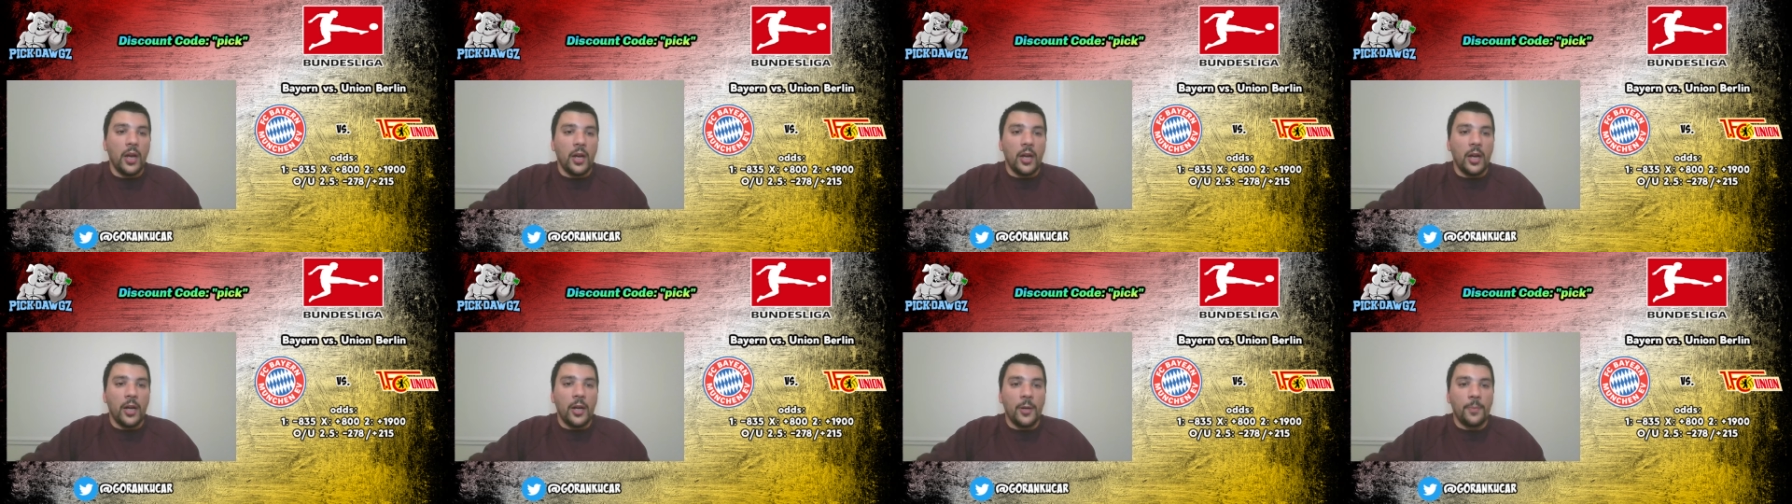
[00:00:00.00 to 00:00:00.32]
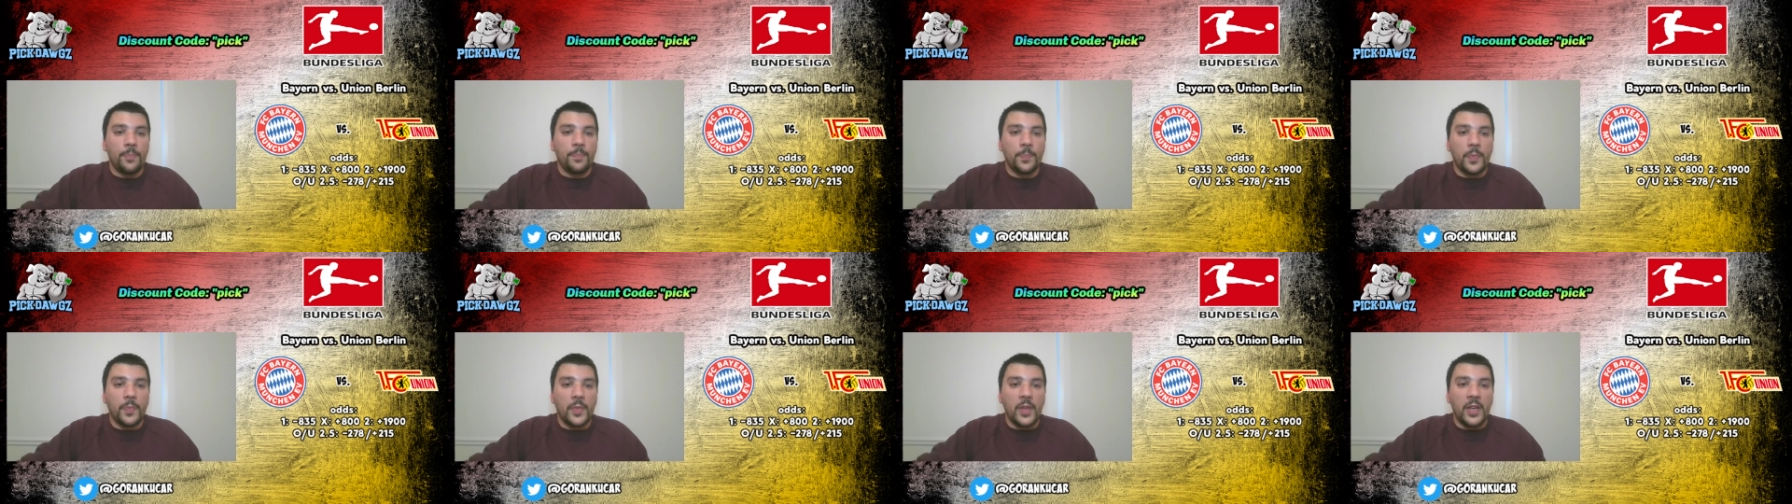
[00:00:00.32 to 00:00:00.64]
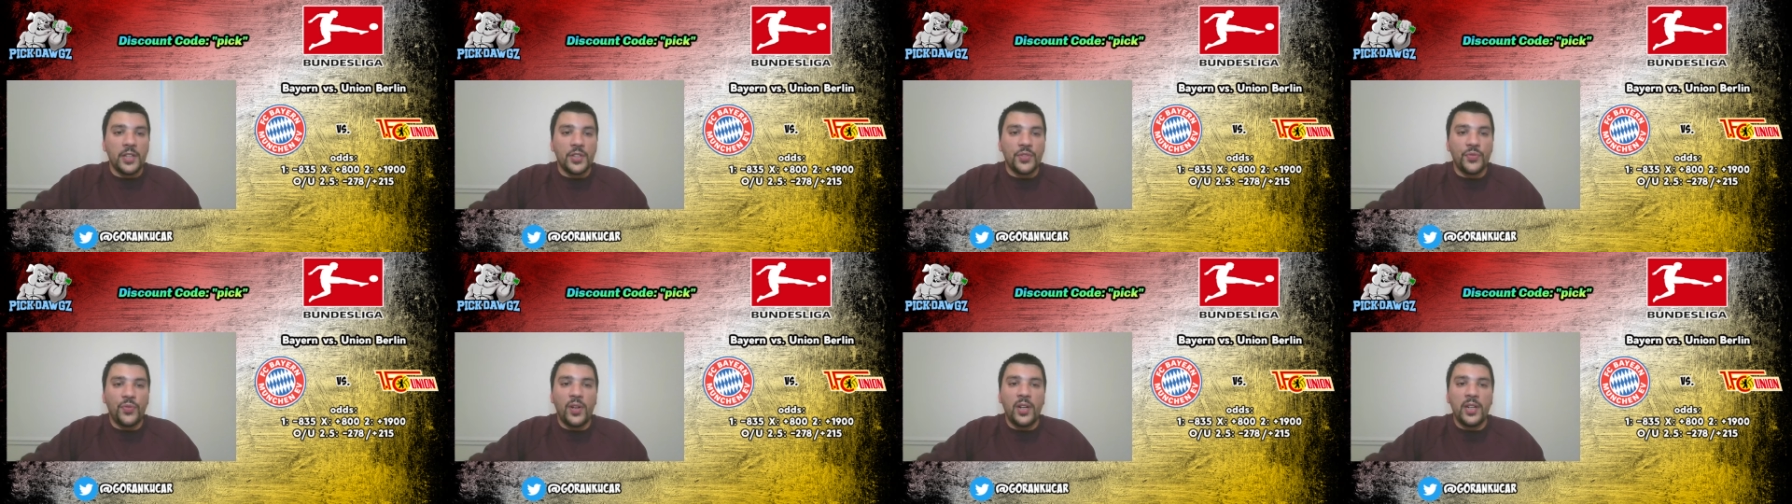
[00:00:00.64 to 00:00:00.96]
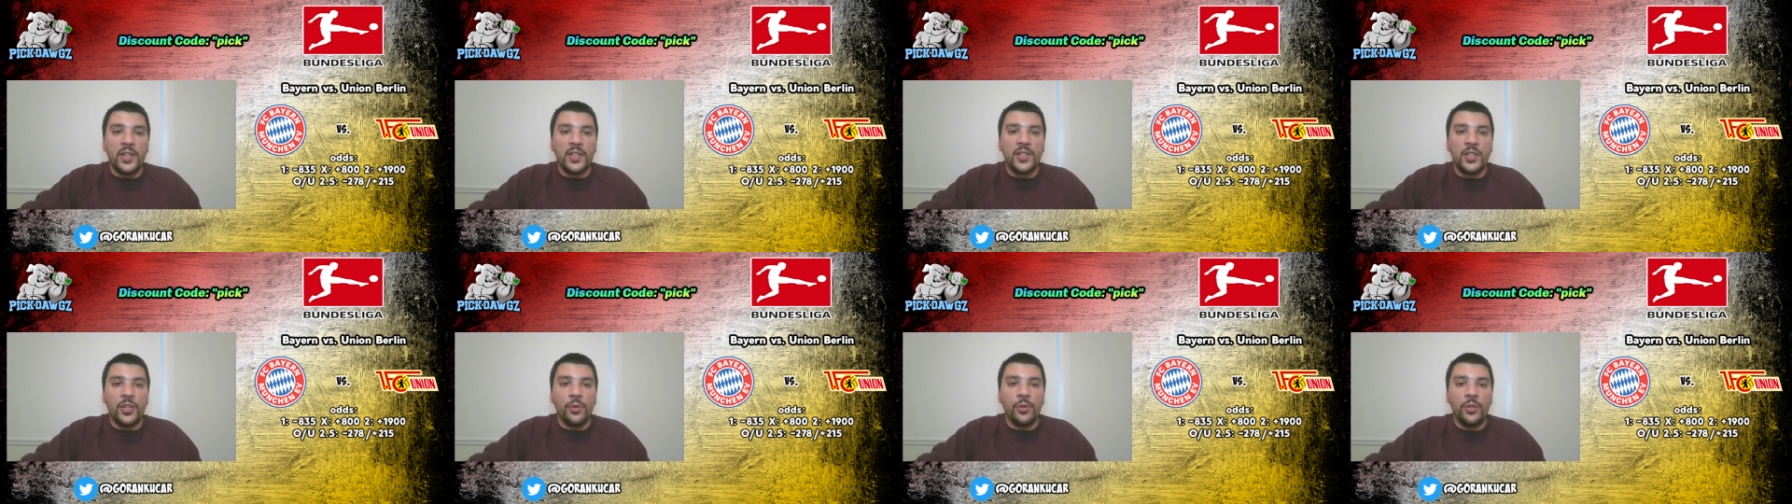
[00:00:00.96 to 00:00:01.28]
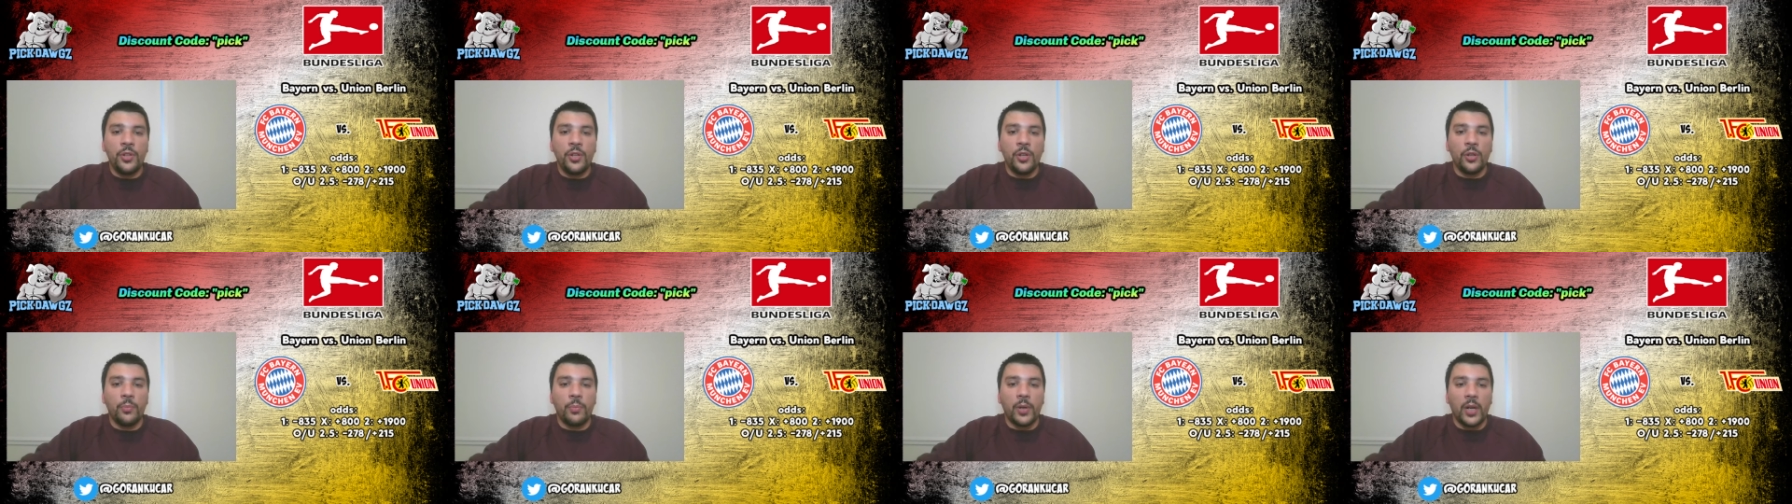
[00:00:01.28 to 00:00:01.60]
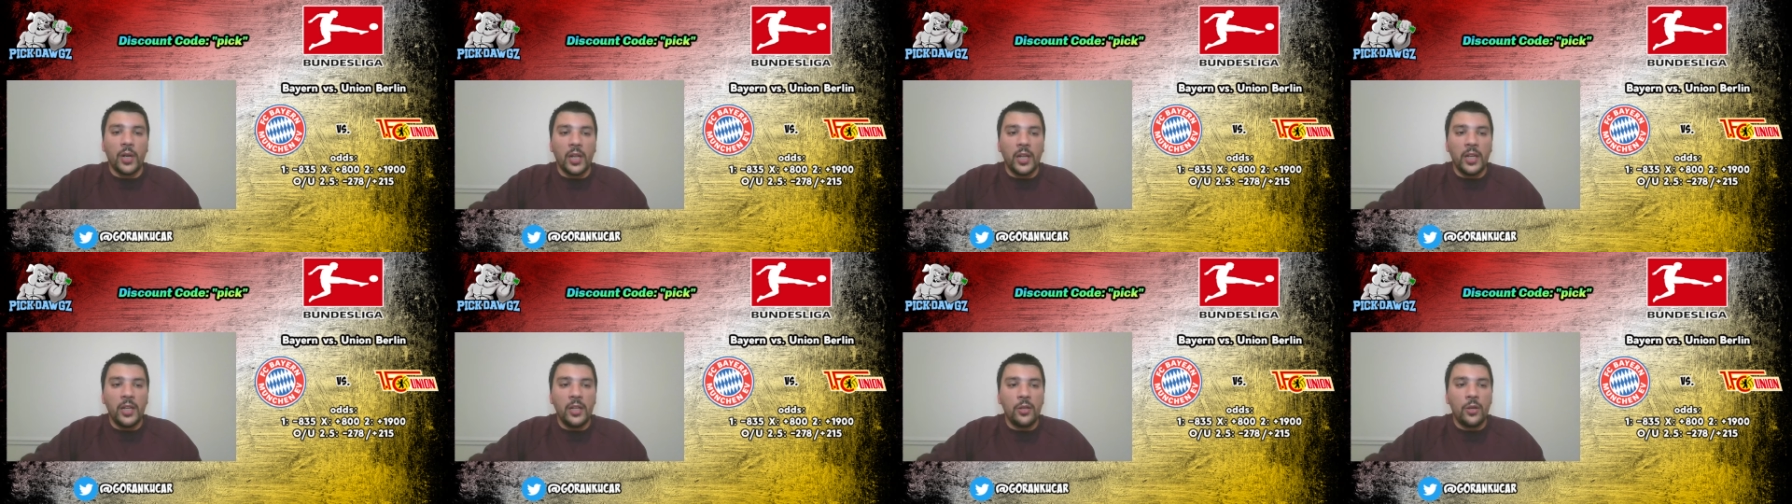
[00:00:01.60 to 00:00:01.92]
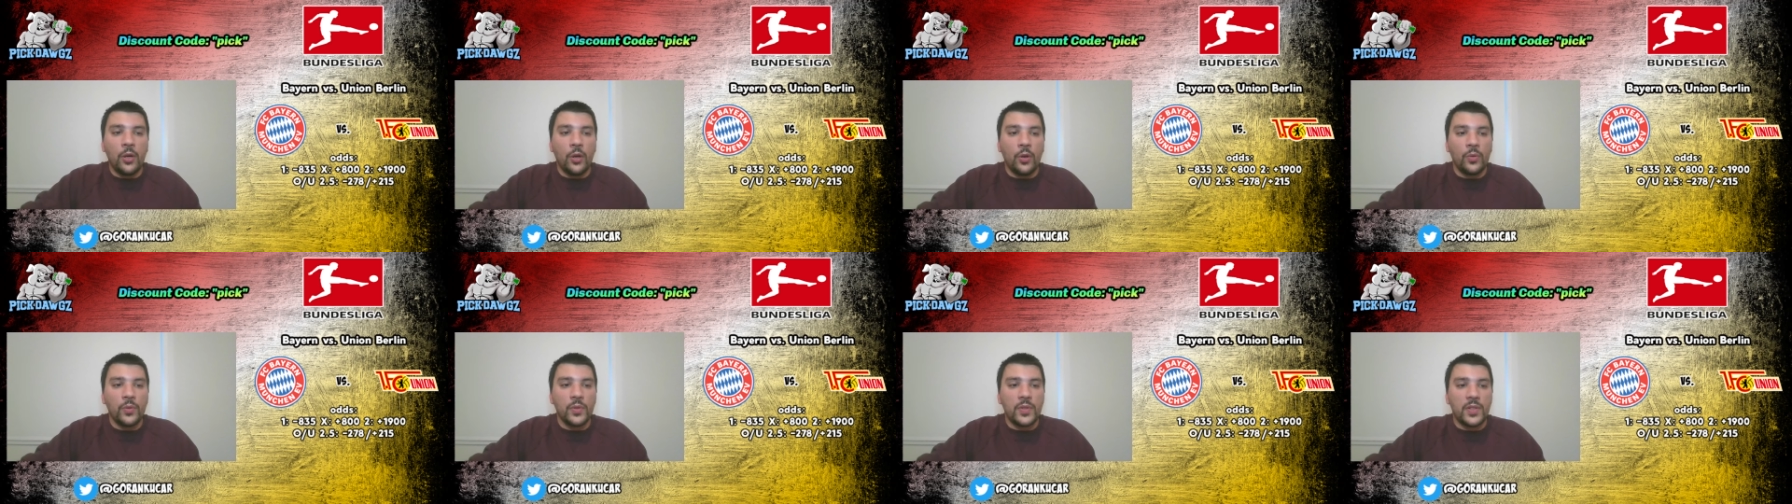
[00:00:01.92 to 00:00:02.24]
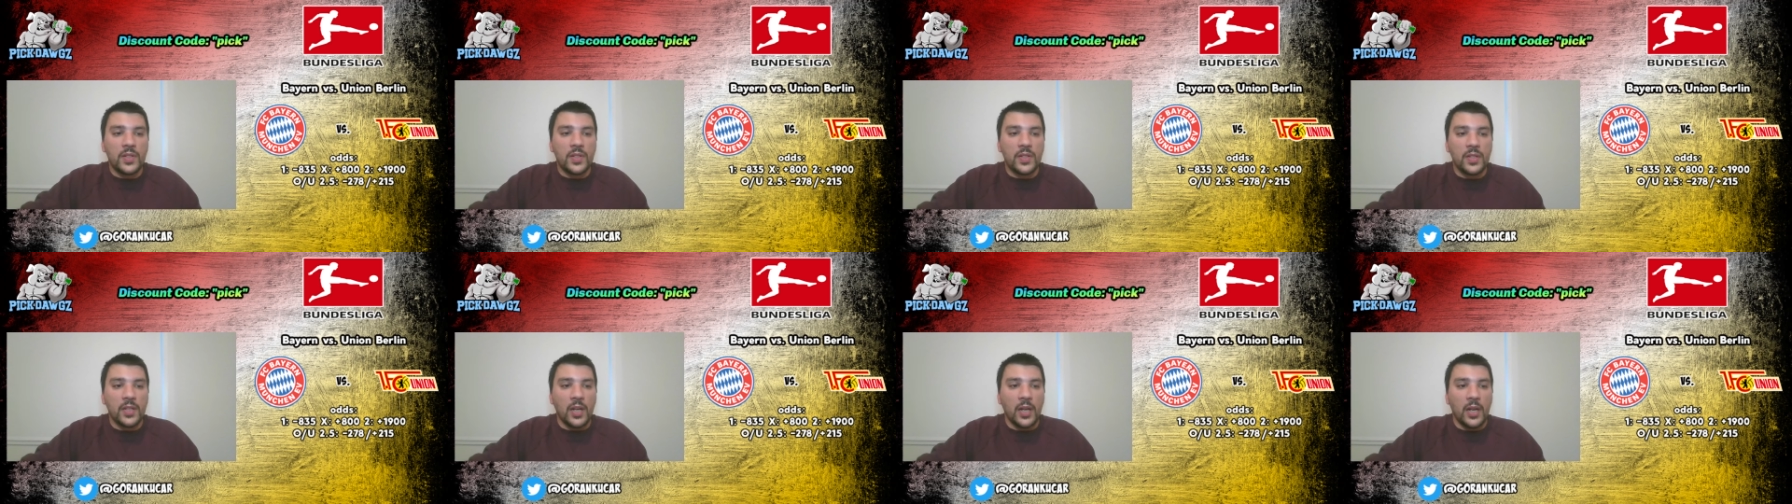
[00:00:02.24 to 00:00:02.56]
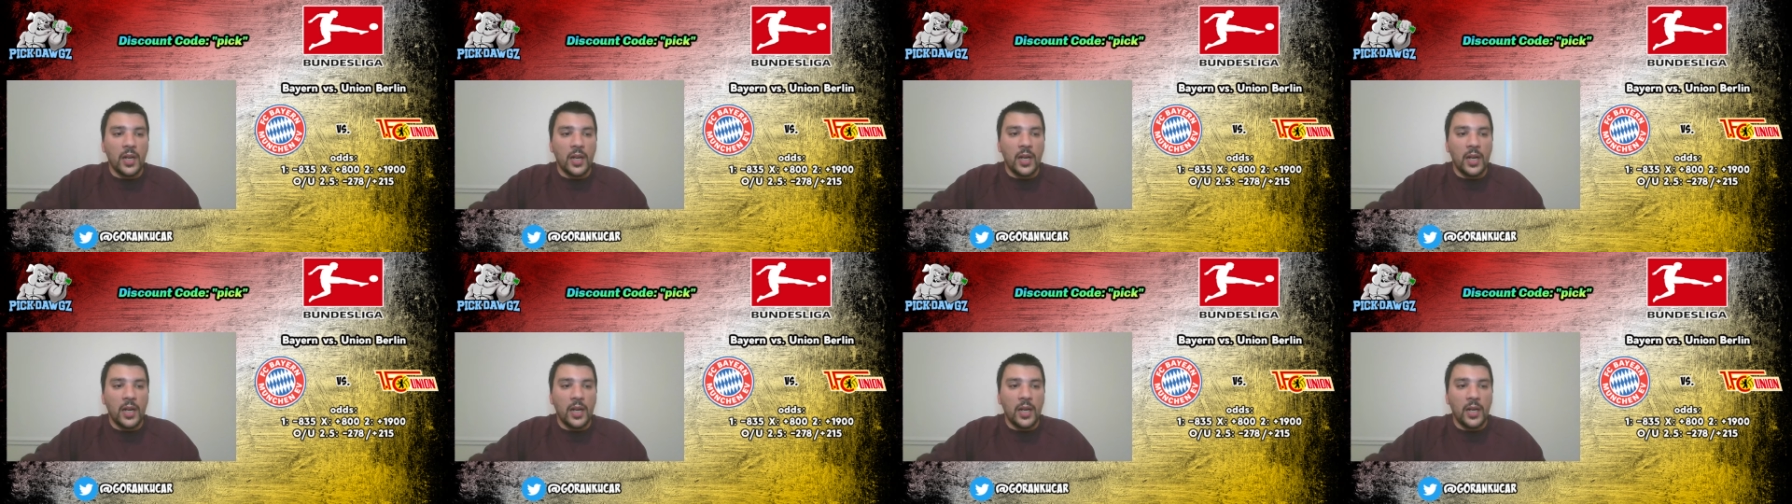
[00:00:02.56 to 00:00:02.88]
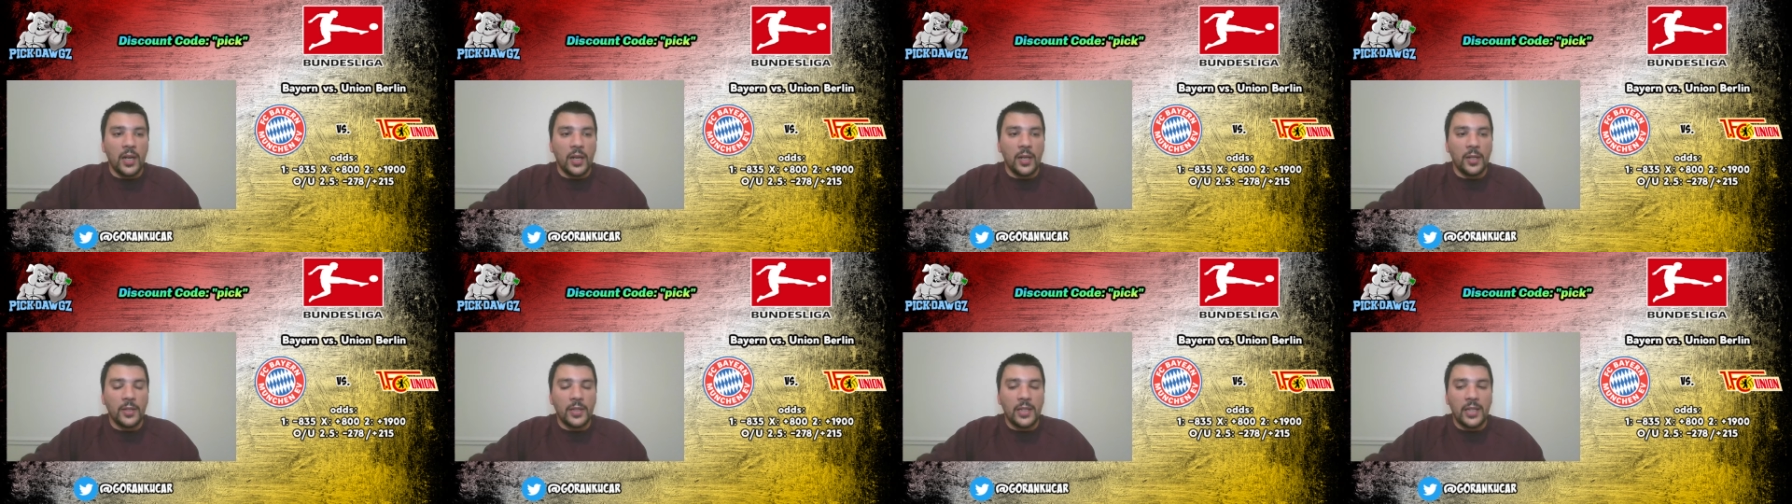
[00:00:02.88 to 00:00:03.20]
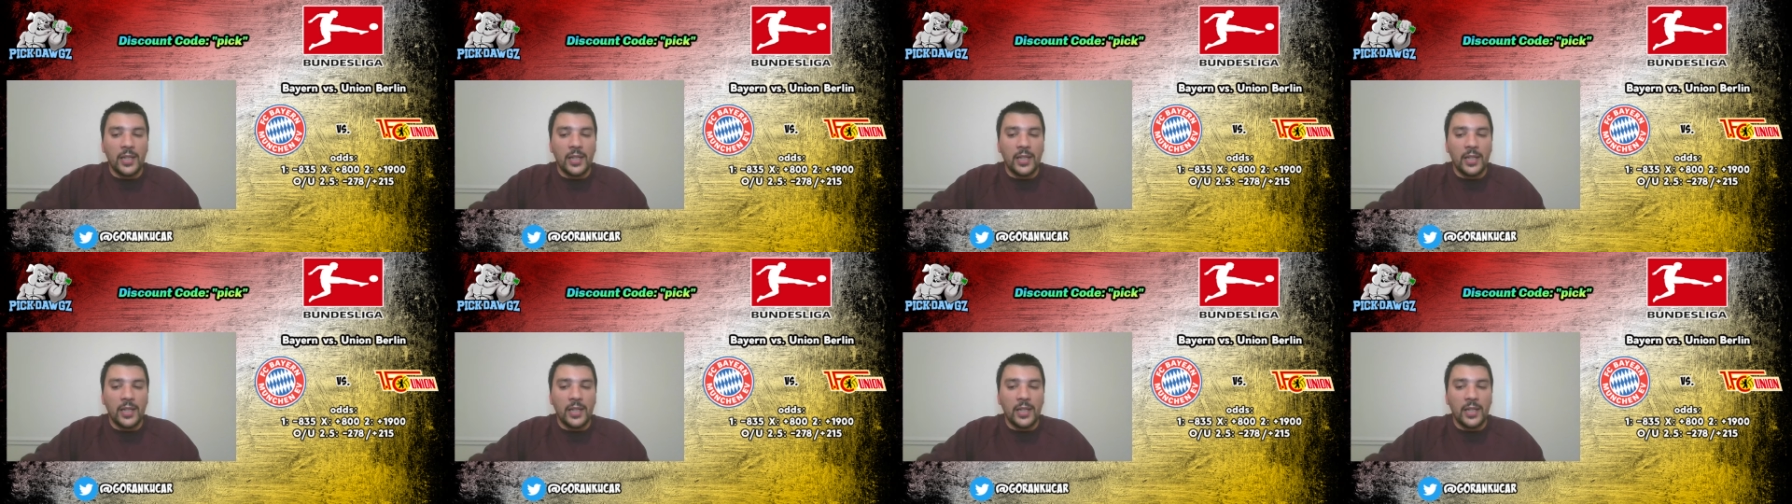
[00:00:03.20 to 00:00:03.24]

Uh, as far as Union Berlin goes, uh,